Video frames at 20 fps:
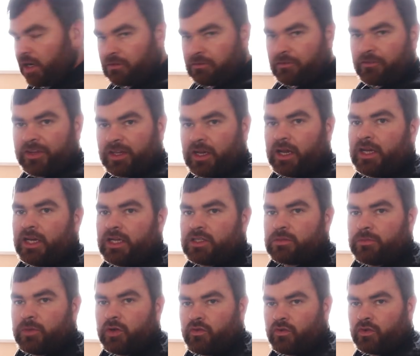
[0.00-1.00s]
another thing that I need
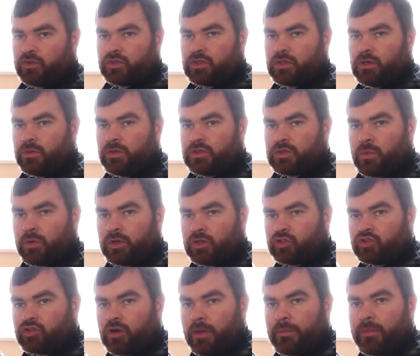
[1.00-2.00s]
to move on to is I
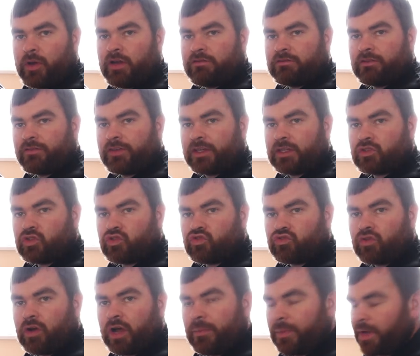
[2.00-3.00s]
want to try and put everything into
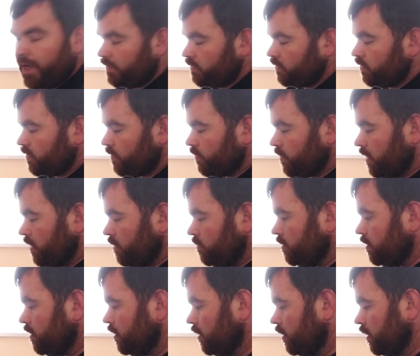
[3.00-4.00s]
dry bags as well.